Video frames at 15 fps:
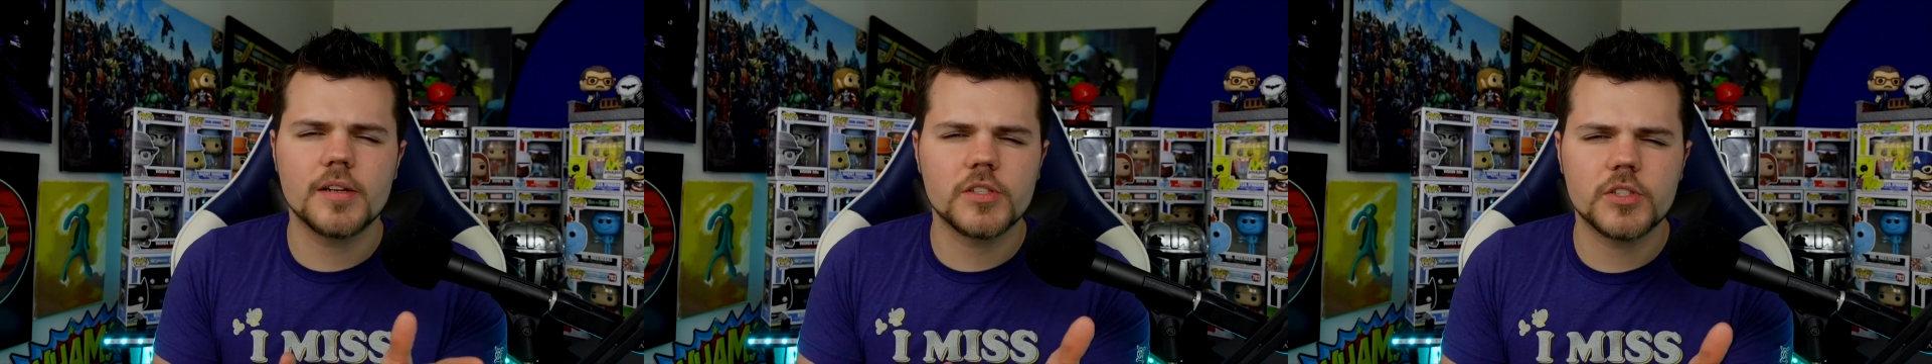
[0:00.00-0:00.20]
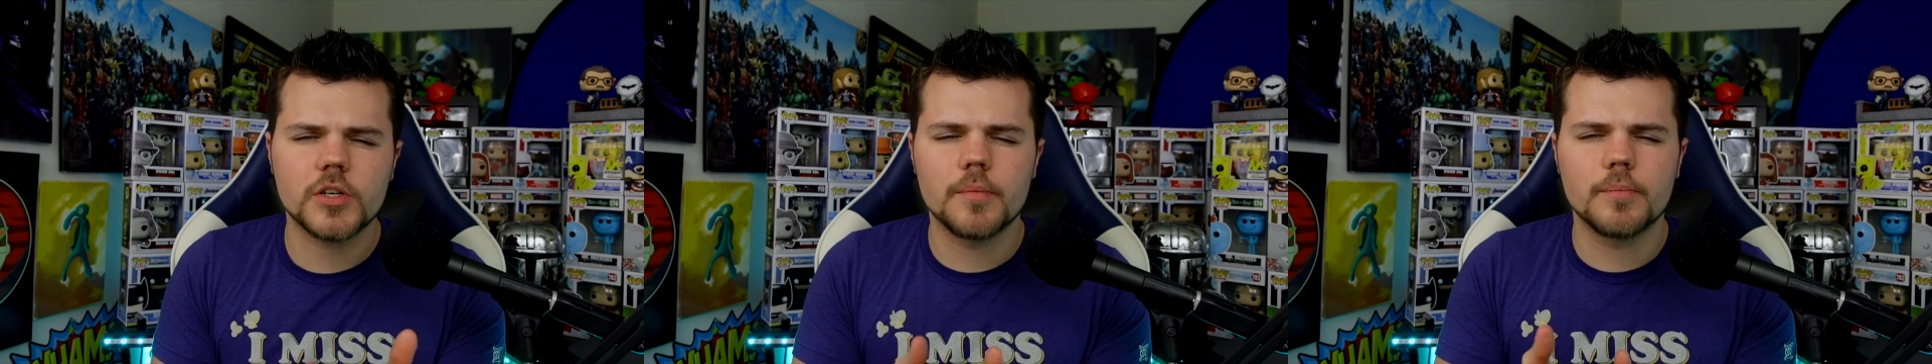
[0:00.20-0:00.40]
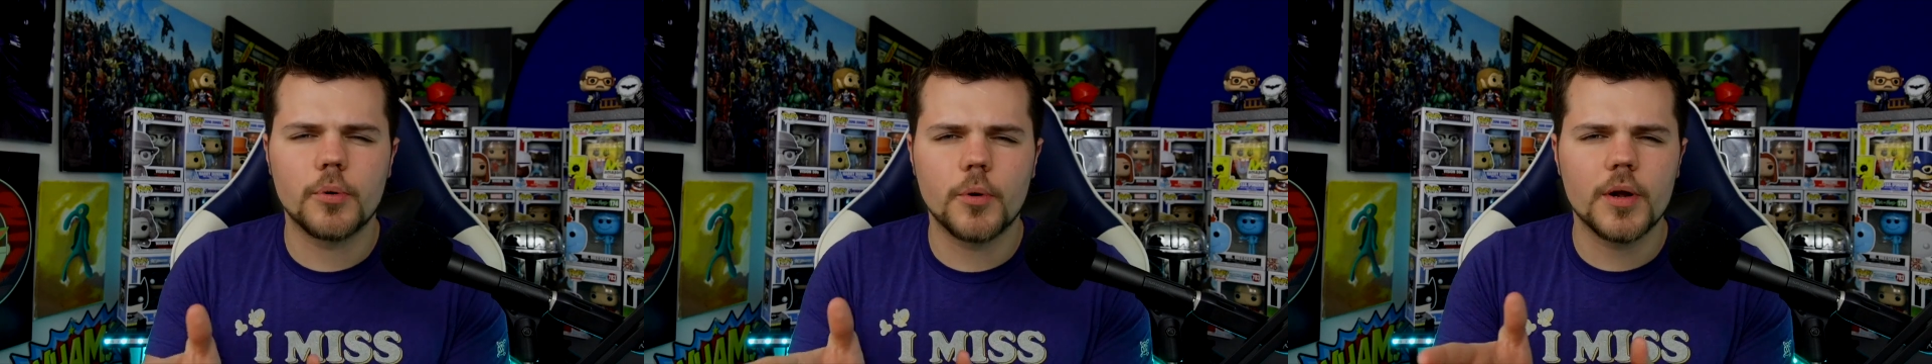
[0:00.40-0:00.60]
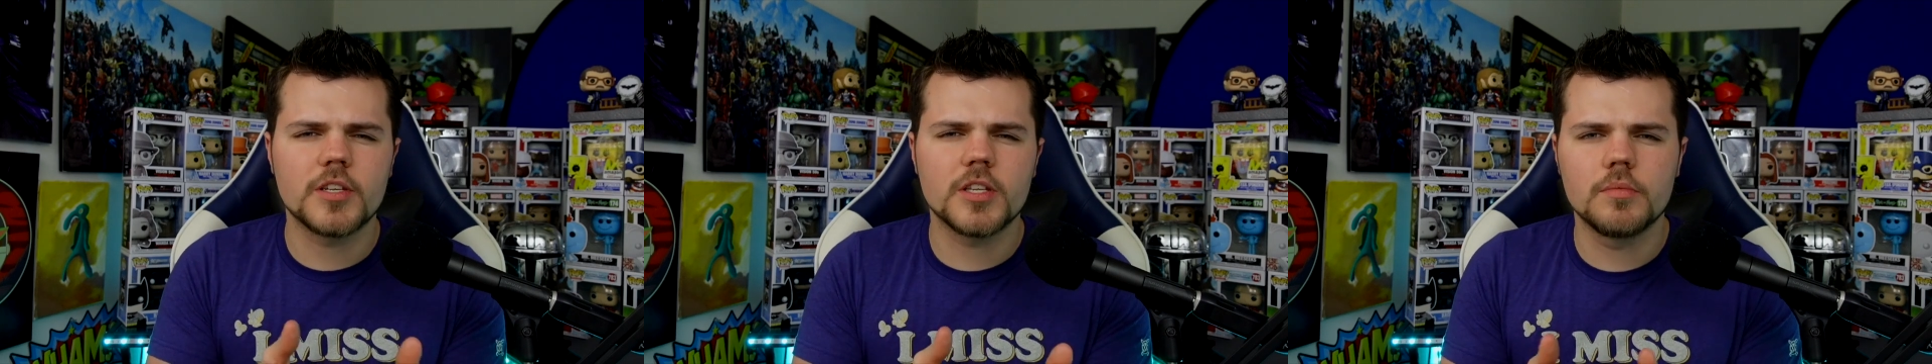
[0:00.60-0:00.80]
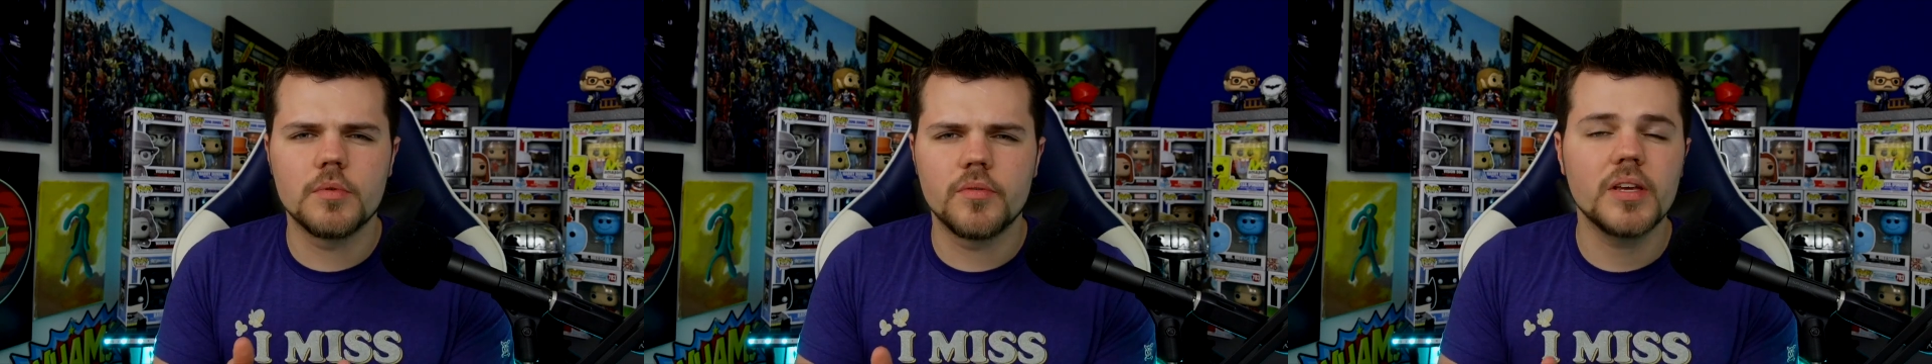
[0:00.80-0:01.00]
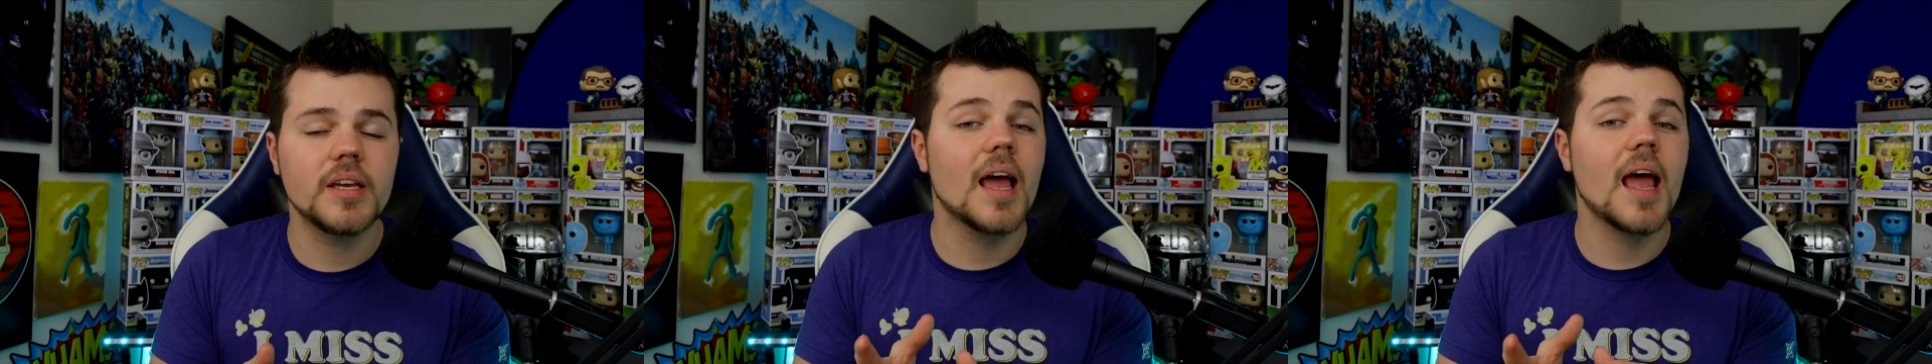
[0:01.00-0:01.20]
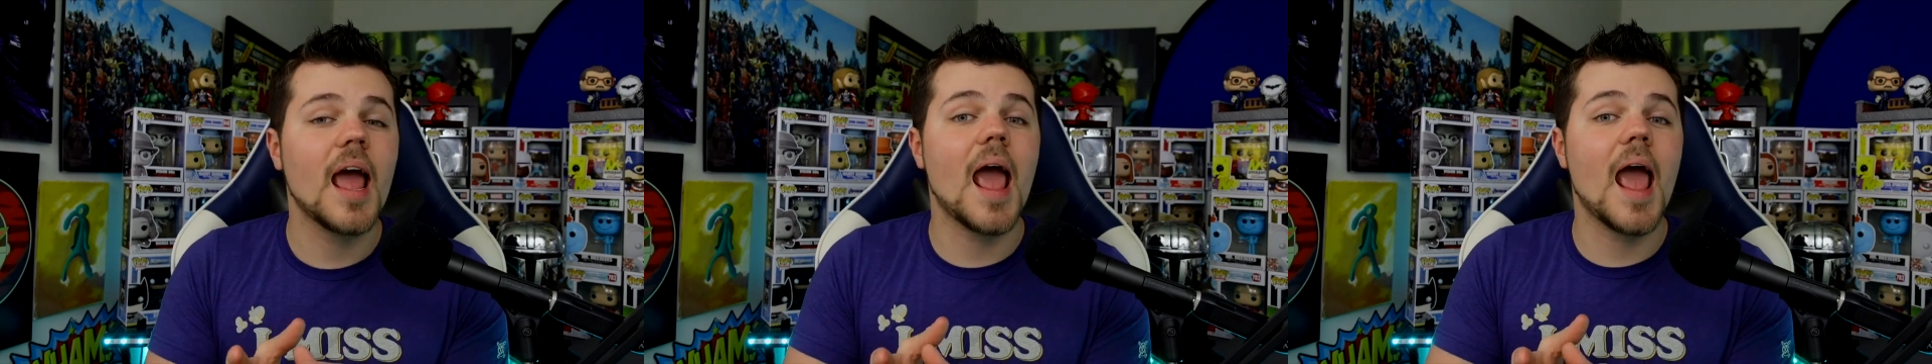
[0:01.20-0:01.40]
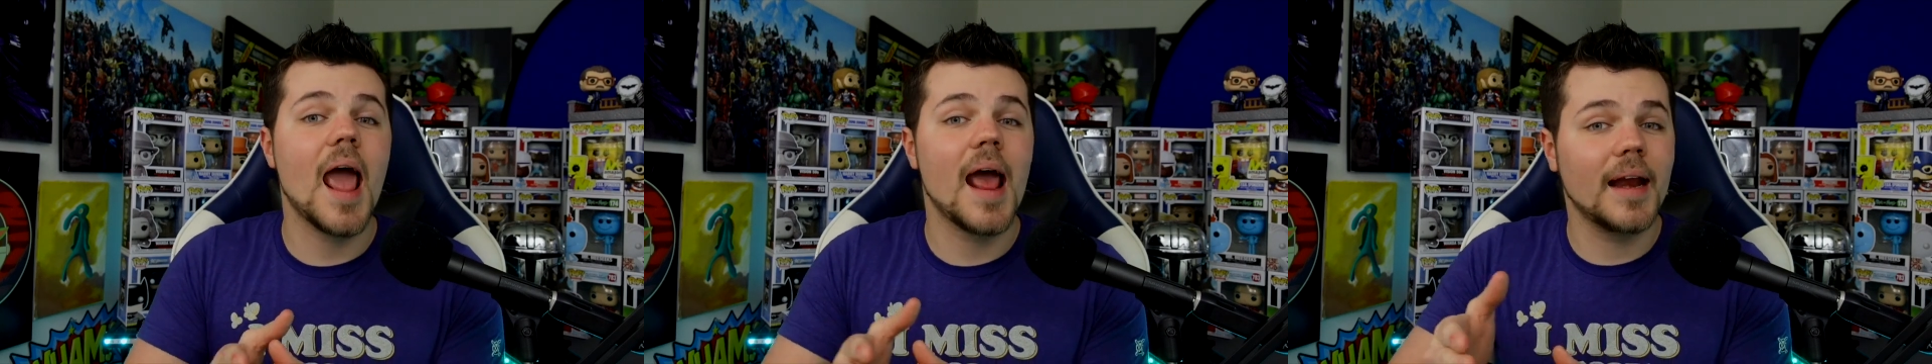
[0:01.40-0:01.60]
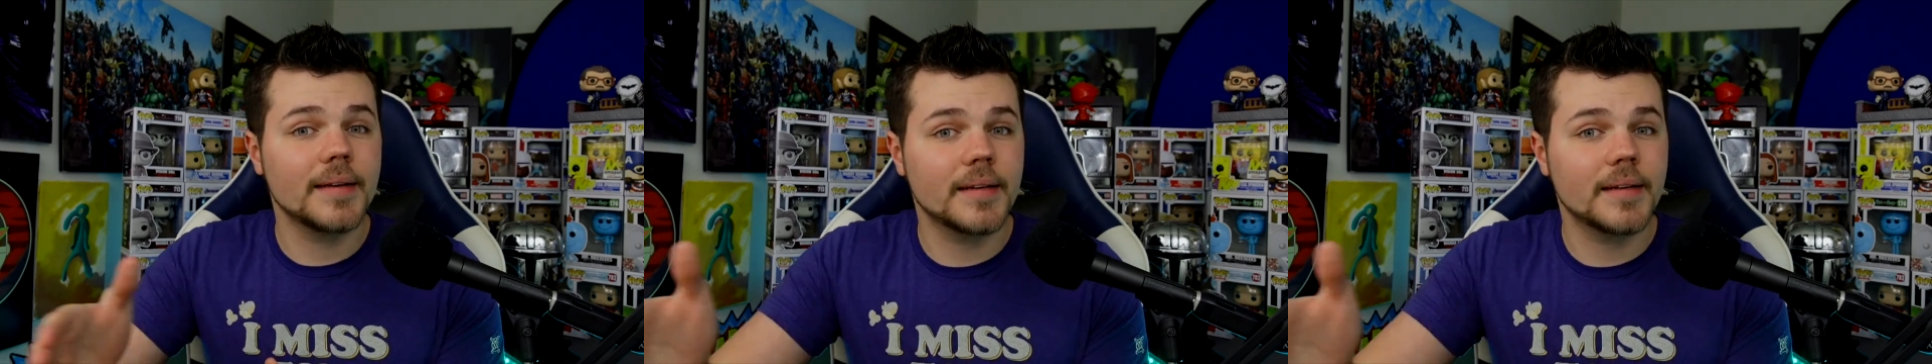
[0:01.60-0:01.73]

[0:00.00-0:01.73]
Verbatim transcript: at certain points in the movie, and